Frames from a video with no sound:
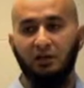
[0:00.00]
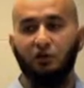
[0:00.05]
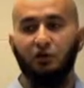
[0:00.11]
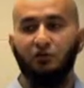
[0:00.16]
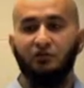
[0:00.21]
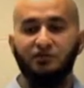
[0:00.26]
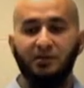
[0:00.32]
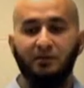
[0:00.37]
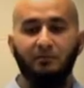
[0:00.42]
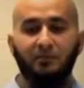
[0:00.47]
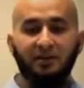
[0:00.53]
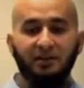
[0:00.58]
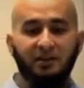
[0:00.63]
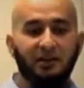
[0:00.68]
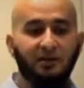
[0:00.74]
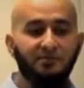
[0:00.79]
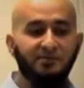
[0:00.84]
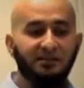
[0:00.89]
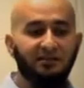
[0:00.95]
You know, if
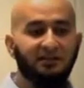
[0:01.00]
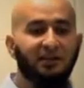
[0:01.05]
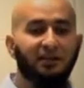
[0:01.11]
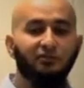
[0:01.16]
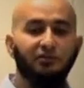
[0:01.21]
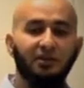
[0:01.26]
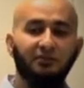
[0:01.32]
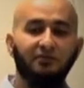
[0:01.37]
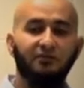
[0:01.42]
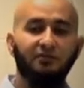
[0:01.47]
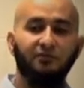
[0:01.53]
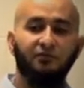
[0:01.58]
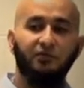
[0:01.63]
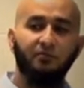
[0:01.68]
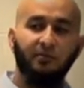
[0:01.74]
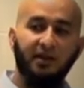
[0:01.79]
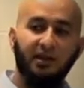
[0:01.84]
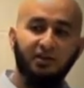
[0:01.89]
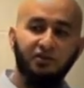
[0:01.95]
somebody comes and tells you, even
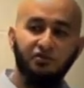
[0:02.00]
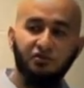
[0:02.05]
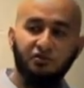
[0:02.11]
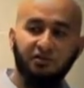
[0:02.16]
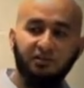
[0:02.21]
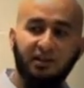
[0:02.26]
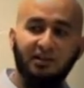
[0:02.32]
if your manager